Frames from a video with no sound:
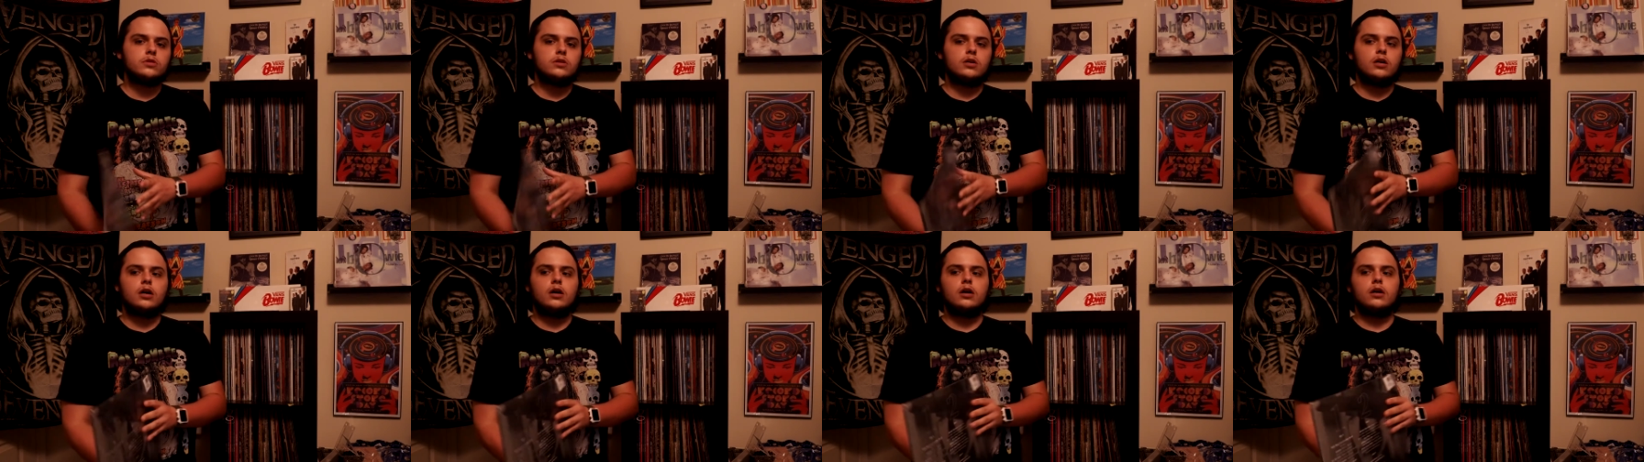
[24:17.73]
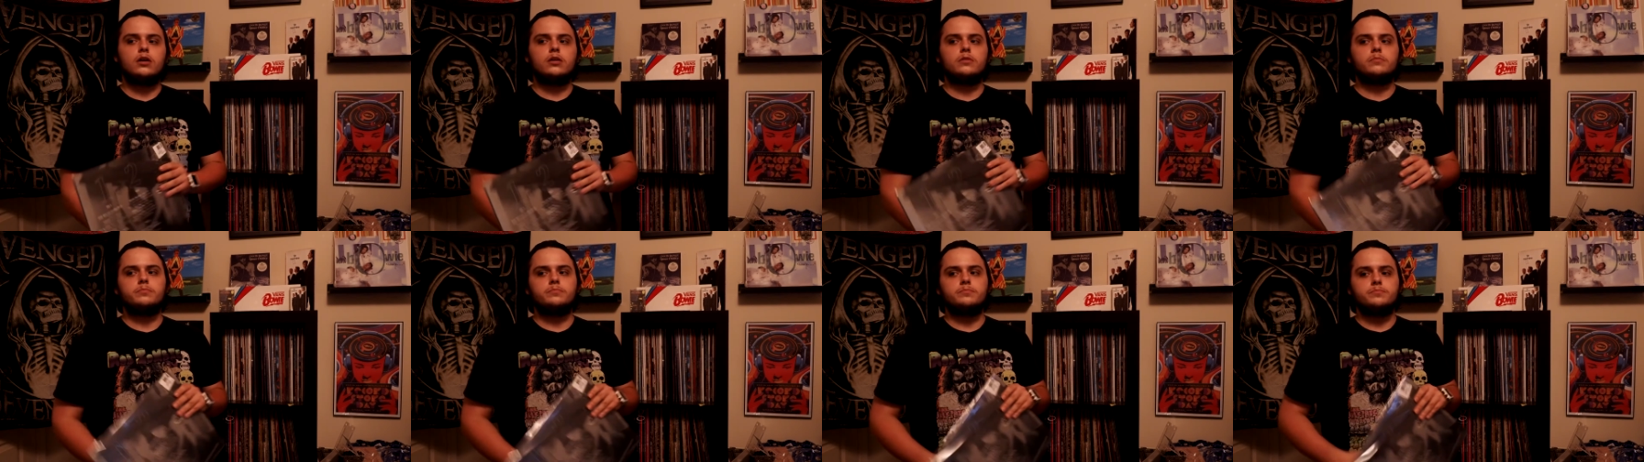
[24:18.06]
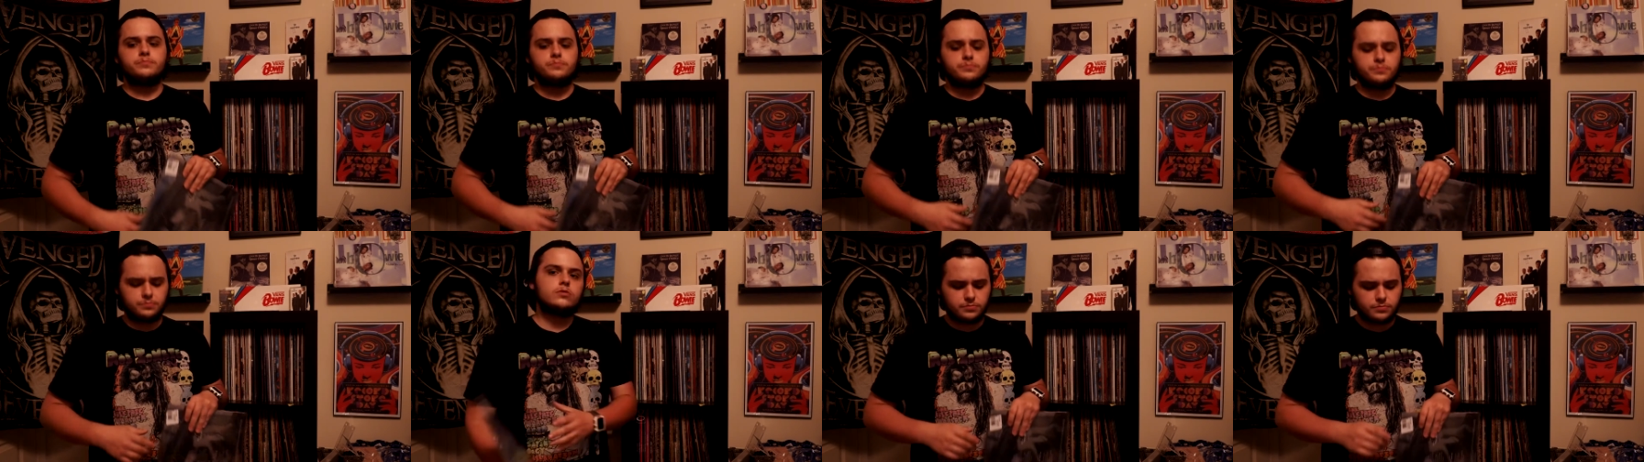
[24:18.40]

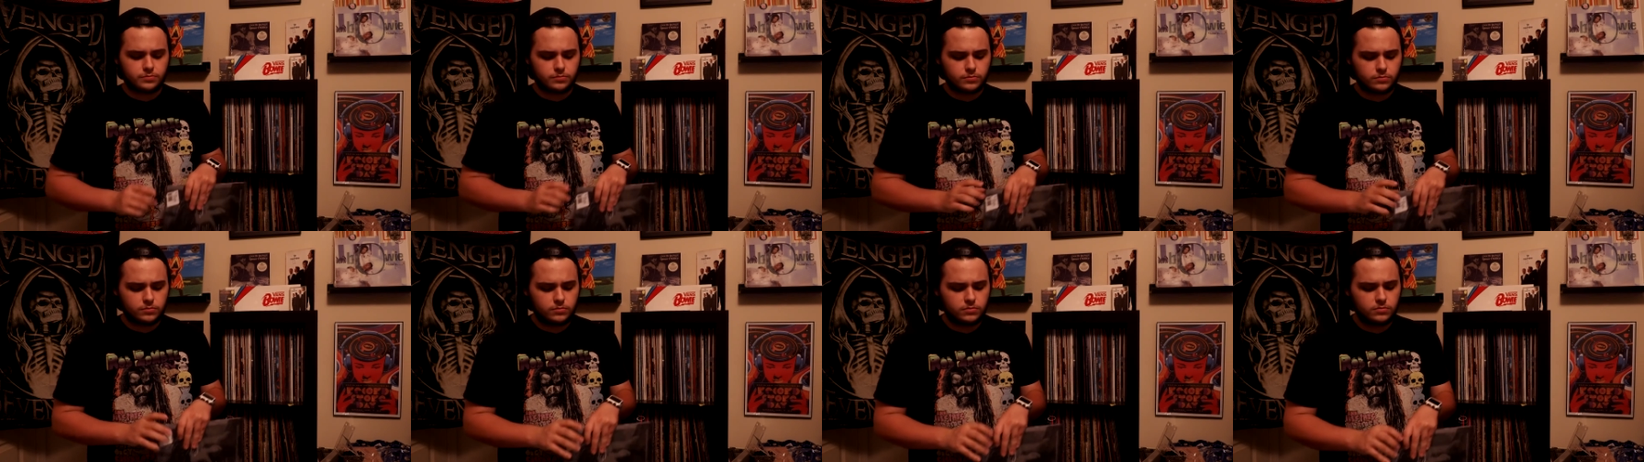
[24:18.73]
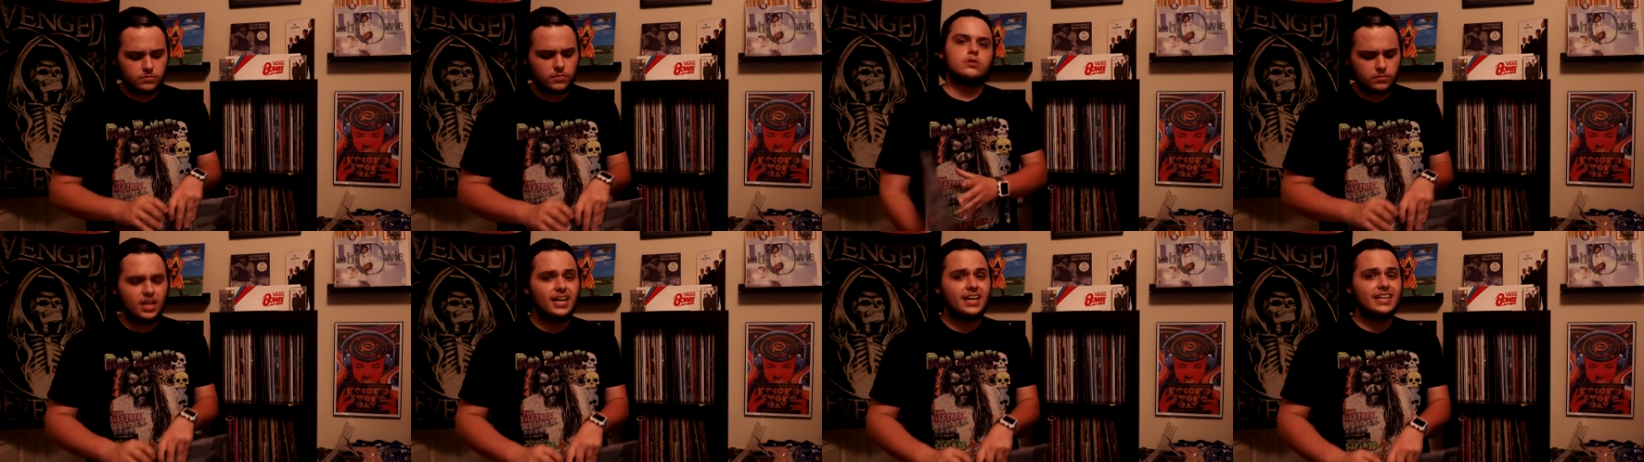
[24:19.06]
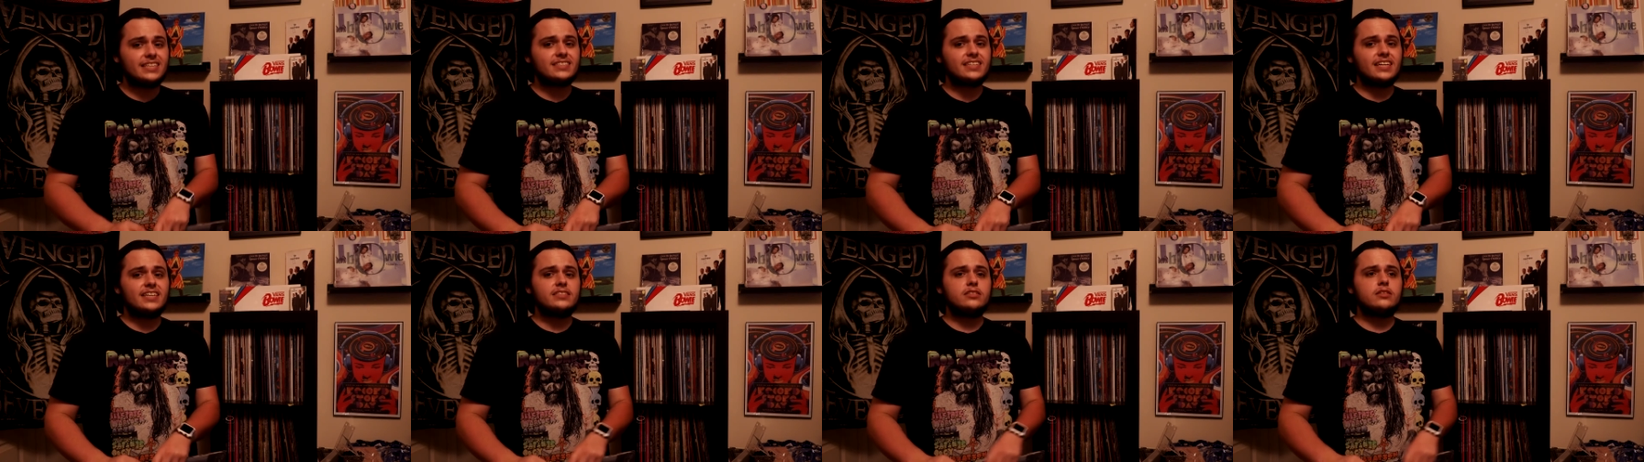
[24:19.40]
I
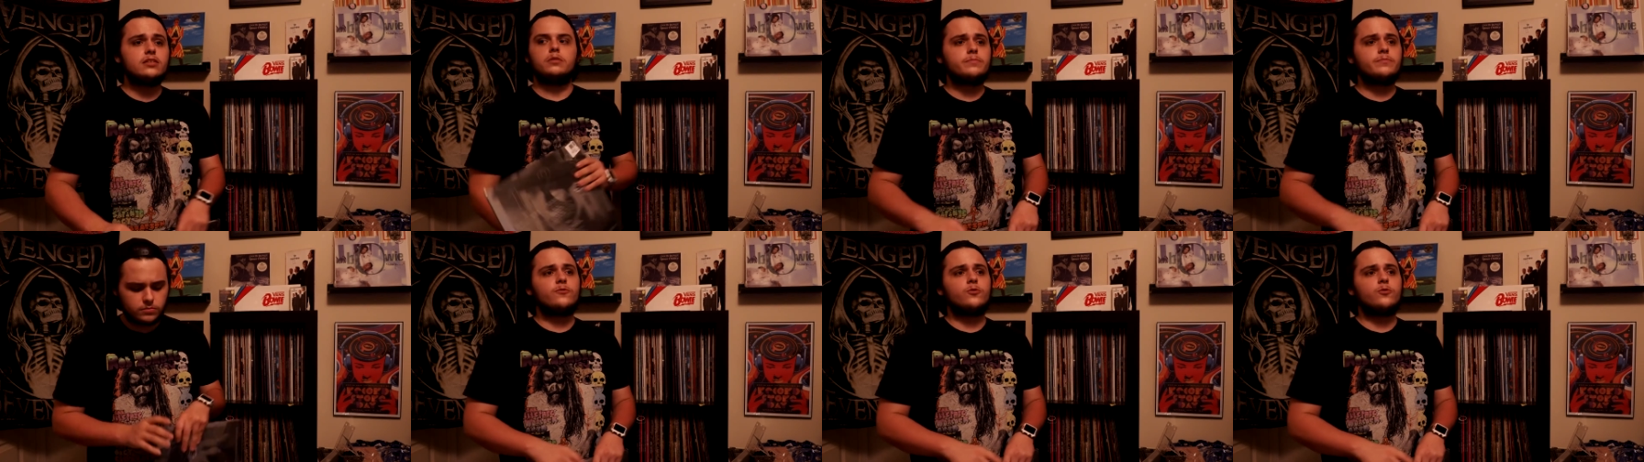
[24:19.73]
signed up